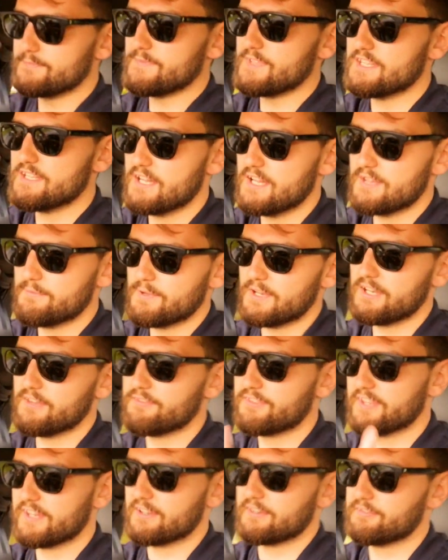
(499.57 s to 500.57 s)
Another
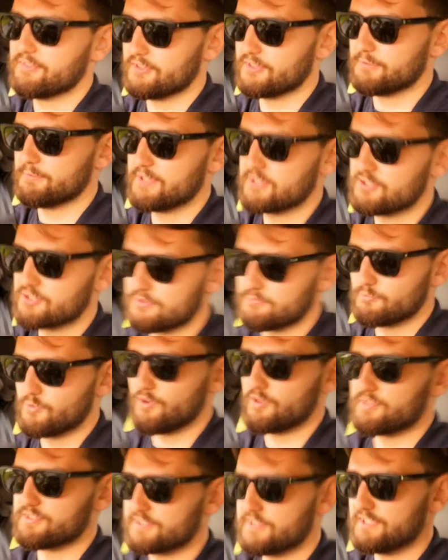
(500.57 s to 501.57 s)
thing I forgot to mention
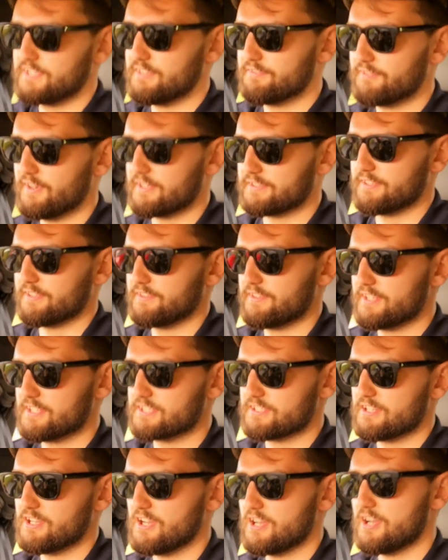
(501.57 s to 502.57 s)
was the fact that this
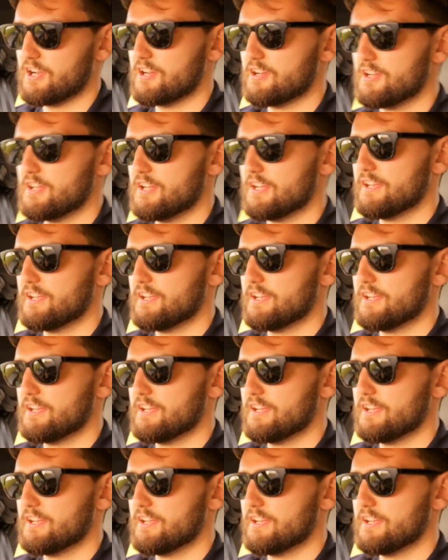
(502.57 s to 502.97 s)
car